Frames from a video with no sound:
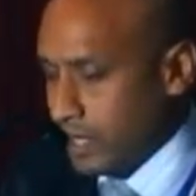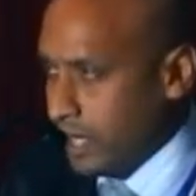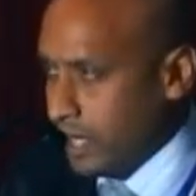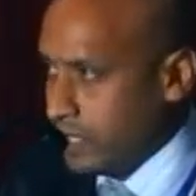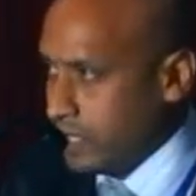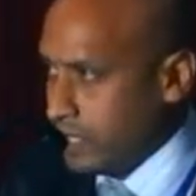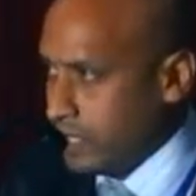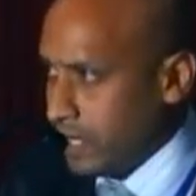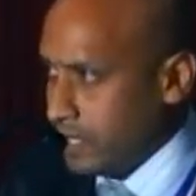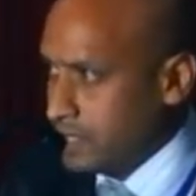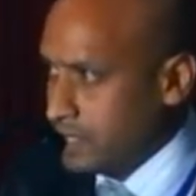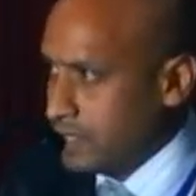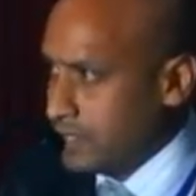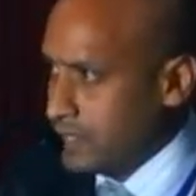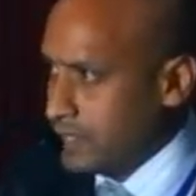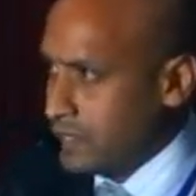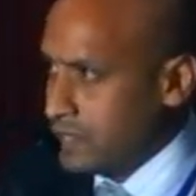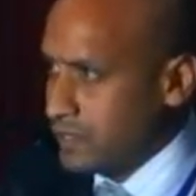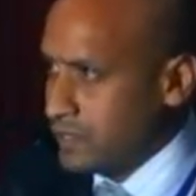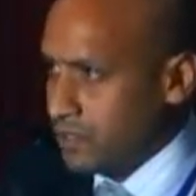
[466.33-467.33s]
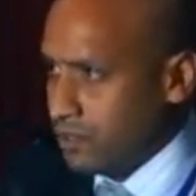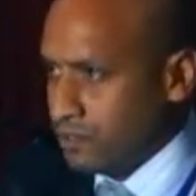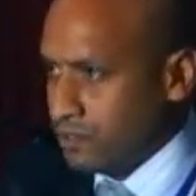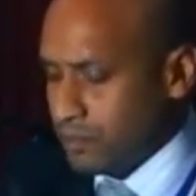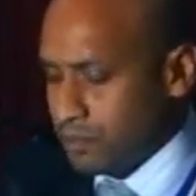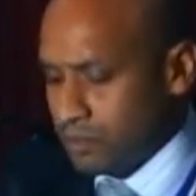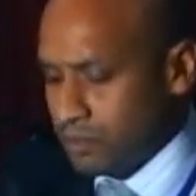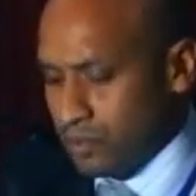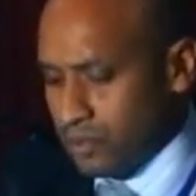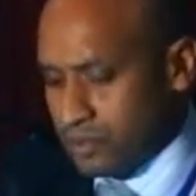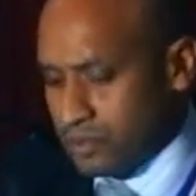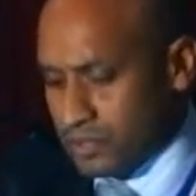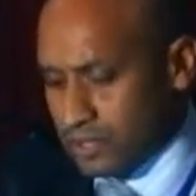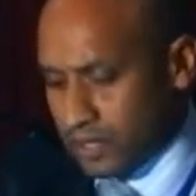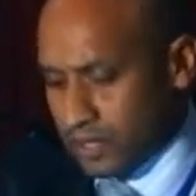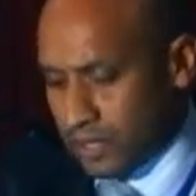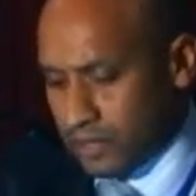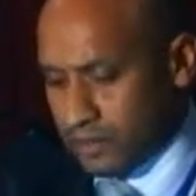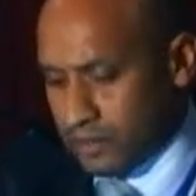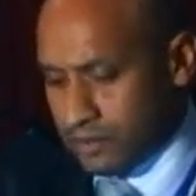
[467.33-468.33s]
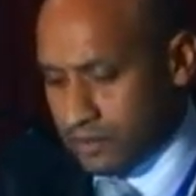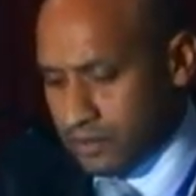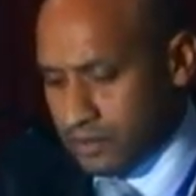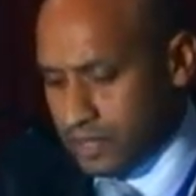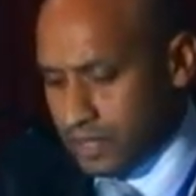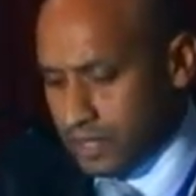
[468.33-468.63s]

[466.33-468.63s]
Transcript: ADHD Self Report Scale,